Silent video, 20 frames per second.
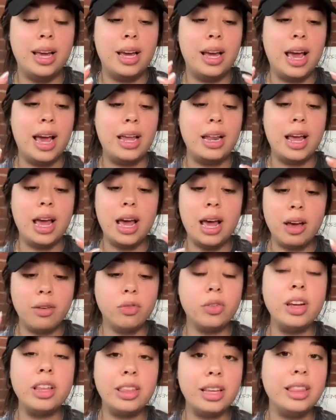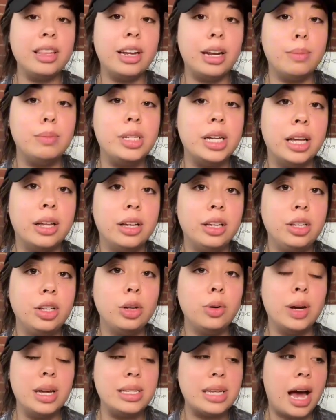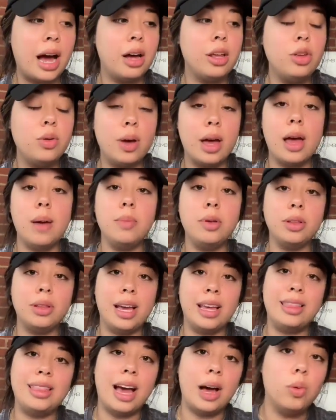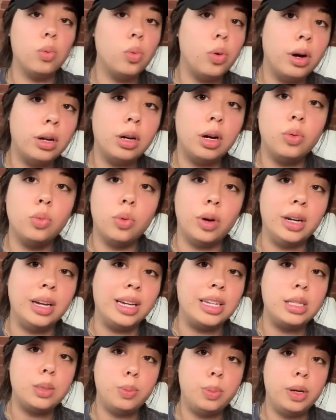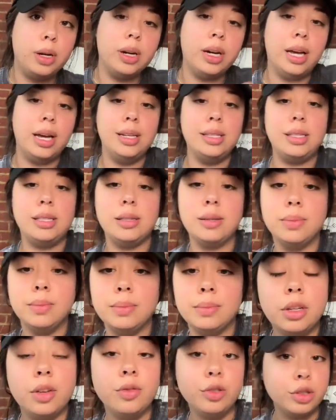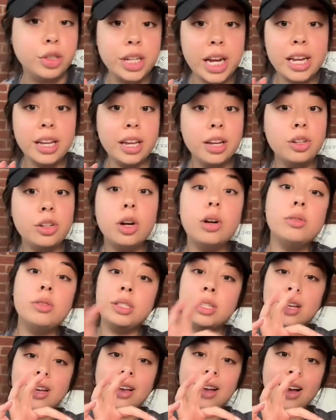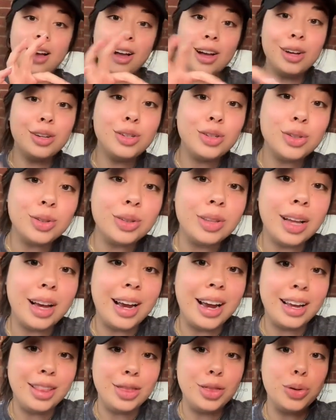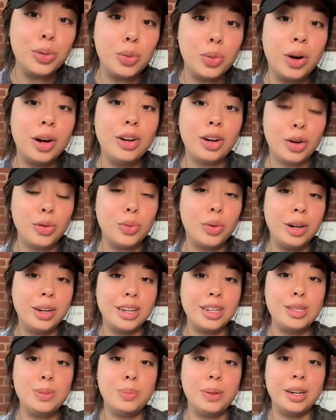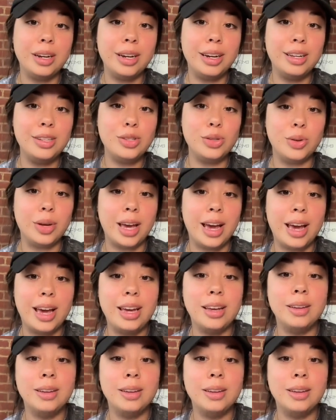And everything that I'm telling you is how you emulate that one-on-one experience. If you're taking notes, underline the one-on-one experience, okay?